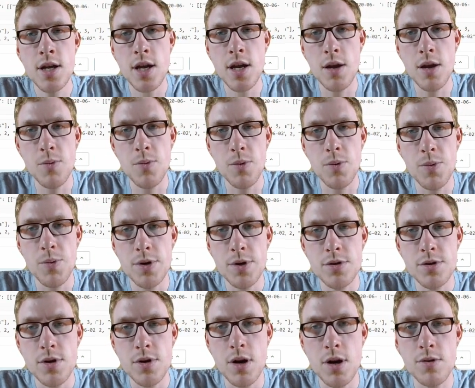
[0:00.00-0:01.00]
Okay, we want
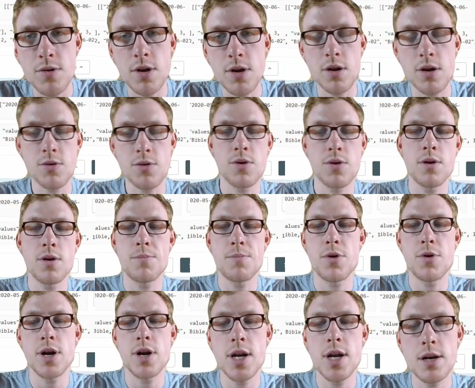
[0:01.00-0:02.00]
to count the
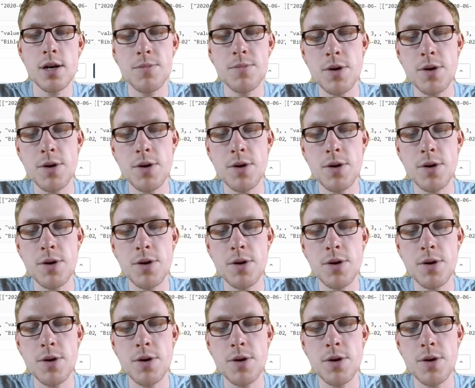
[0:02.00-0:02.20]
product,